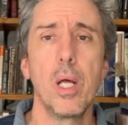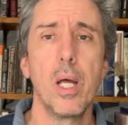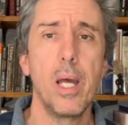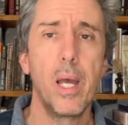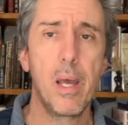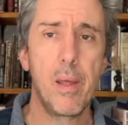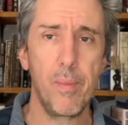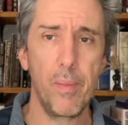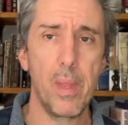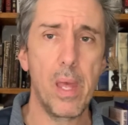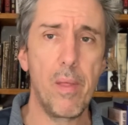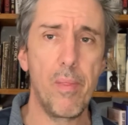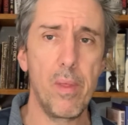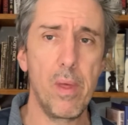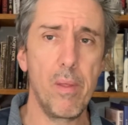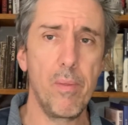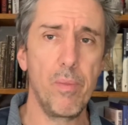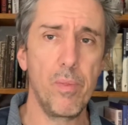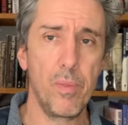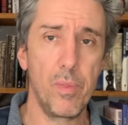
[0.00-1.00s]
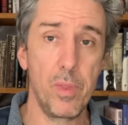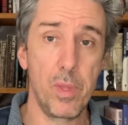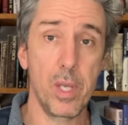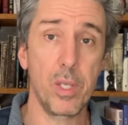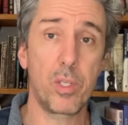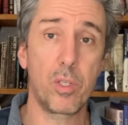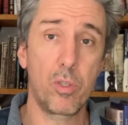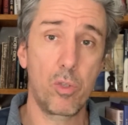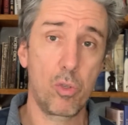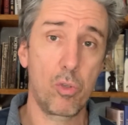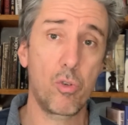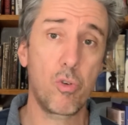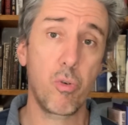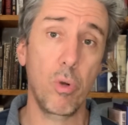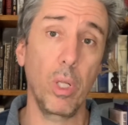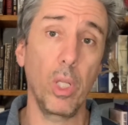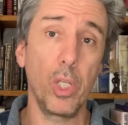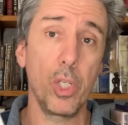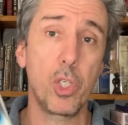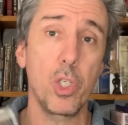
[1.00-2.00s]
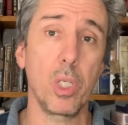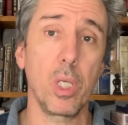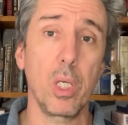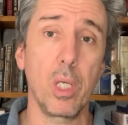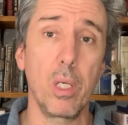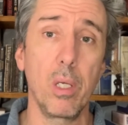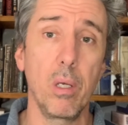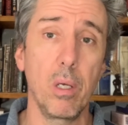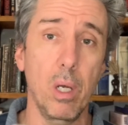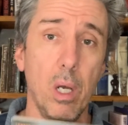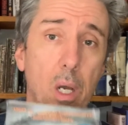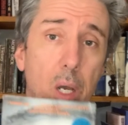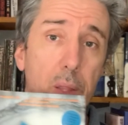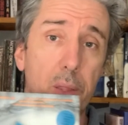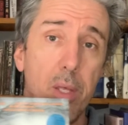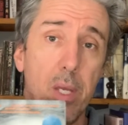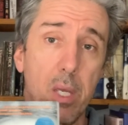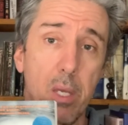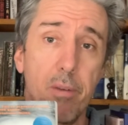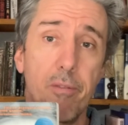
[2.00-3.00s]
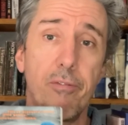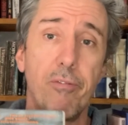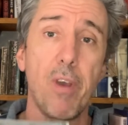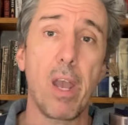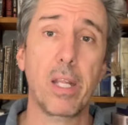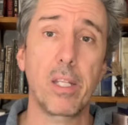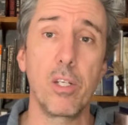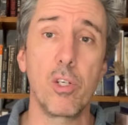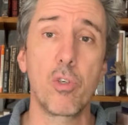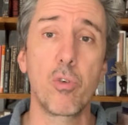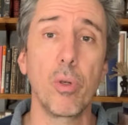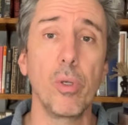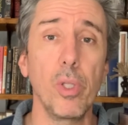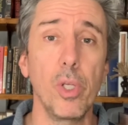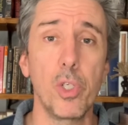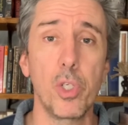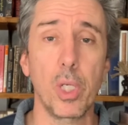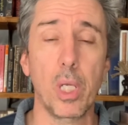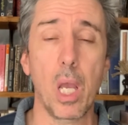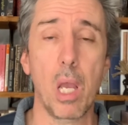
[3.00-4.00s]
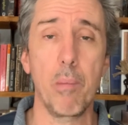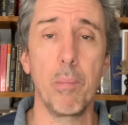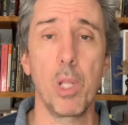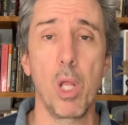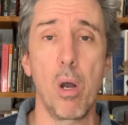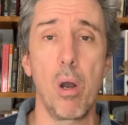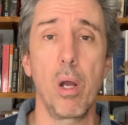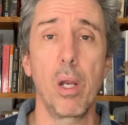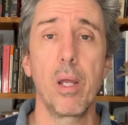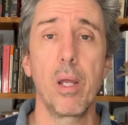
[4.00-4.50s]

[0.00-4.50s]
And then this trilogy, the Infected trilogy, came along.